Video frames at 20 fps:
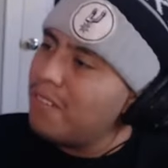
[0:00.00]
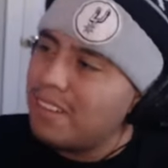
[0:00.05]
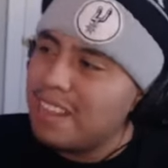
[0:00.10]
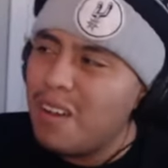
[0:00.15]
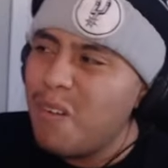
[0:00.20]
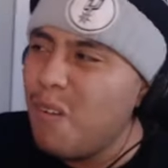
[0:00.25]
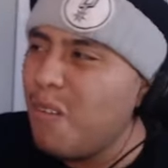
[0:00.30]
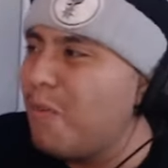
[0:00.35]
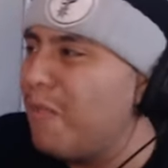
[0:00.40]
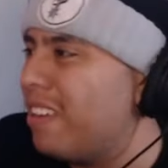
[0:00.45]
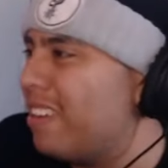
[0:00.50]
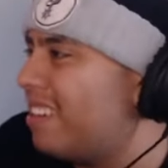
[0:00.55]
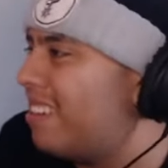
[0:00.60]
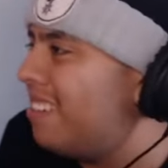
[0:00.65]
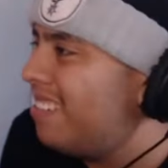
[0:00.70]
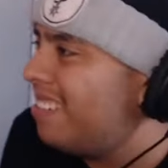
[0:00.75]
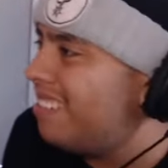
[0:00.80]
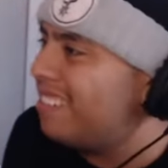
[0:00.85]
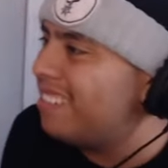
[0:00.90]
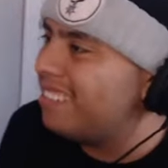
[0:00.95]
That would've been
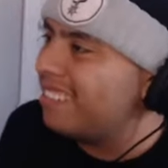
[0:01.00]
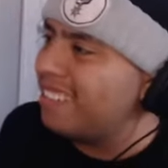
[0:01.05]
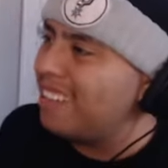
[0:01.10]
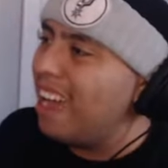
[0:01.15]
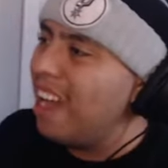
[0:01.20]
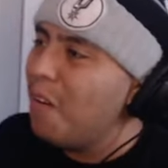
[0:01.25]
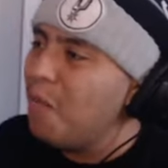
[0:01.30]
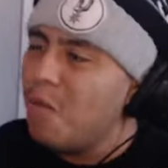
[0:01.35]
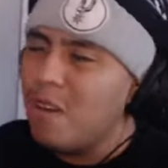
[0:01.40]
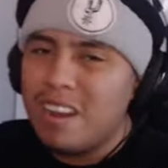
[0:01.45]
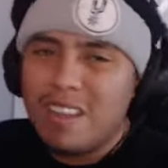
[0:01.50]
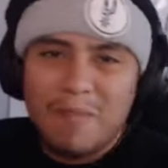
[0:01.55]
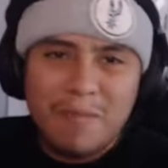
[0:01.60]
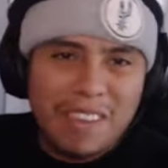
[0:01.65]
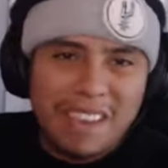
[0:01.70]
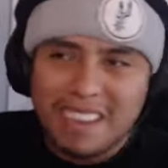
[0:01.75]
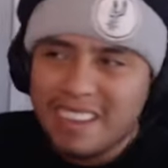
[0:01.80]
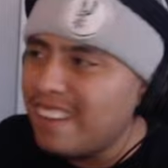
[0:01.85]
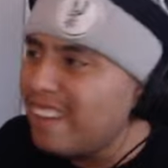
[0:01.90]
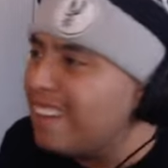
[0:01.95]
good. That would've
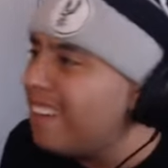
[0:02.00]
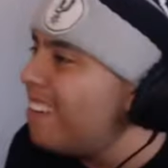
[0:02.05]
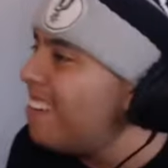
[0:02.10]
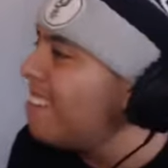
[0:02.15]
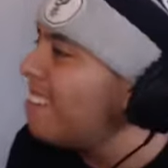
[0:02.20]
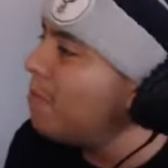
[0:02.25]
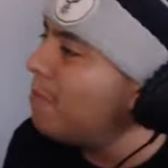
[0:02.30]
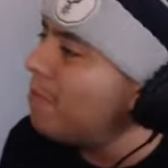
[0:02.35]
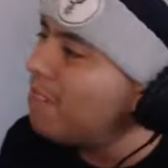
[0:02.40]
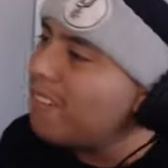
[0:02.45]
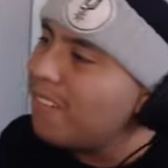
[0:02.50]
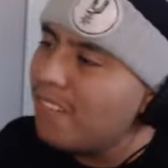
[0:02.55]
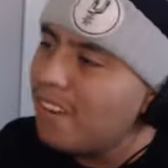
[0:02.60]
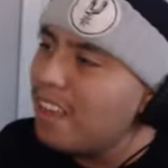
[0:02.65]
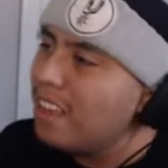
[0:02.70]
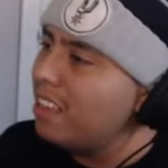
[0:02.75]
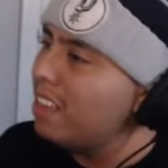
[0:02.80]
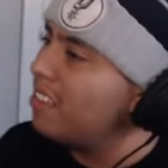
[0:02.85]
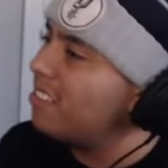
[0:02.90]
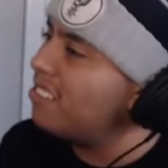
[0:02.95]
been good, bro.
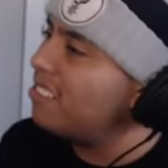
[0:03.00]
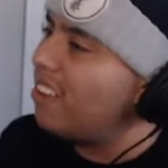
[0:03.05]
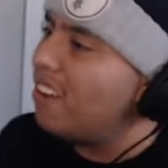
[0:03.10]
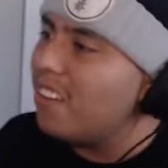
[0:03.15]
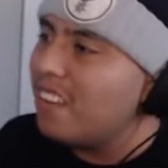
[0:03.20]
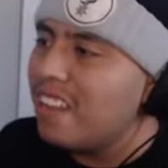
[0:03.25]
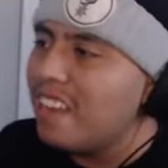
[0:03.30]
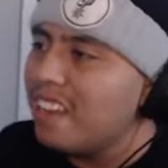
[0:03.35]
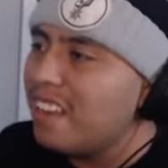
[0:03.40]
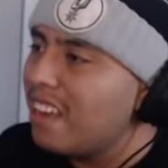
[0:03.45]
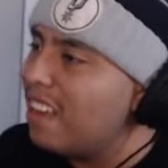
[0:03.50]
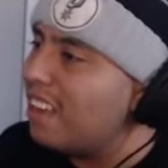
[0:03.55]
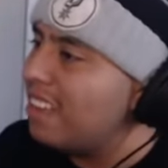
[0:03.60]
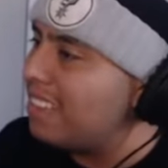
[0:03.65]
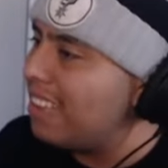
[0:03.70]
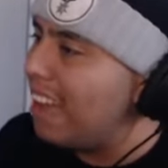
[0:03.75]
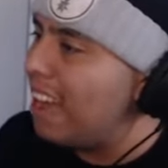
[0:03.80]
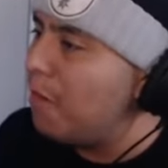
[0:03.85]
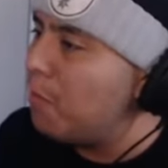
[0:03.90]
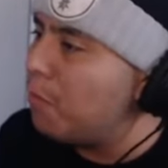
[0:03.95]
You saw that,
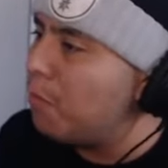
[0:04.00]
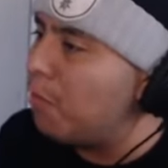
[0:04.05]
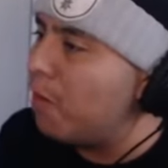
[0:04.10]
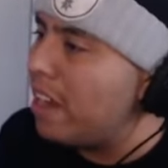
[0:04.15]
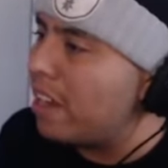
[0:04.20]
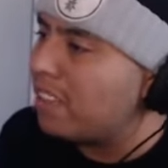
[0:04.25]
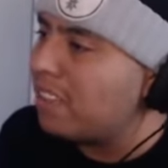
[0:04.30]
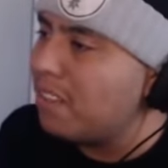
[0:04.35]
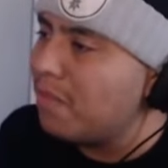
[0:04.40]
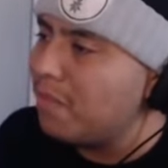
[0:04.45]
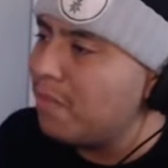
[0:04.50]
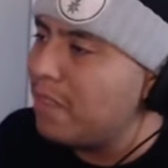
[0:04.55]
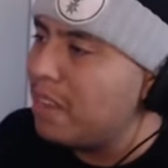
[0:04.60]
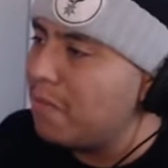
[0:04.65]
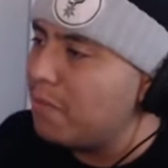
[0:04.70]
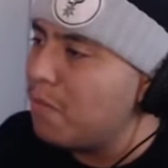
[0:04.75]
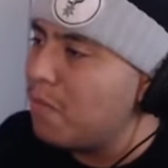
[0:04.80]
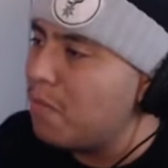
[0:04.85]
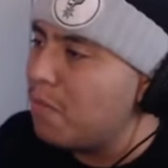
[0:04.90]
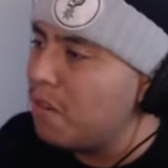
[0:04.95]
guys? I wrecked them
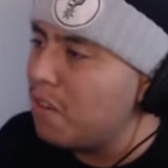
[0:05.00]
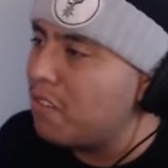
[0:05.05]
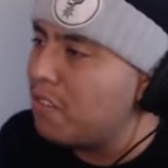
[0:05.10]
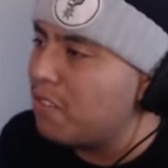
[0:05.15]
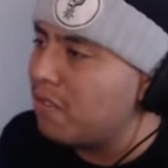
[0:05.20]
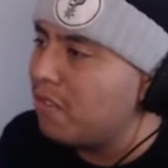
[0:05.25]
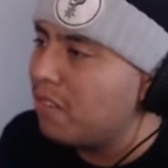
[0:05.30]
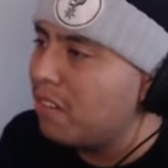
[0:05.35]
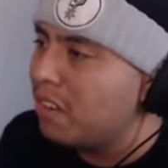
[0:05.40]
people, bro.